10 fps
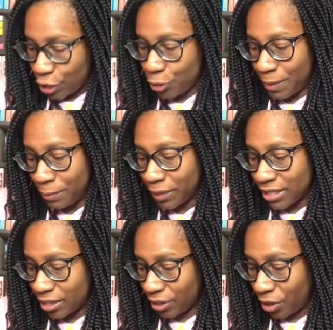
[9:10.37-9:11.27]
do people
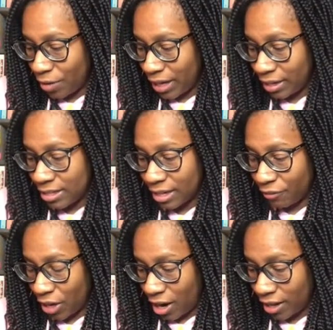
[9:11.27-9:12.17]
consider going out of state
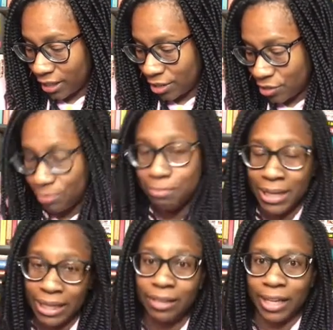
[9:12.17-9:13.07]
for college?
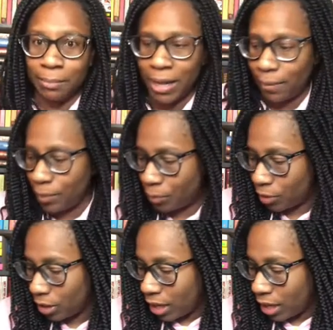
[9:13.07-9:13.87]
Meaning like Black people.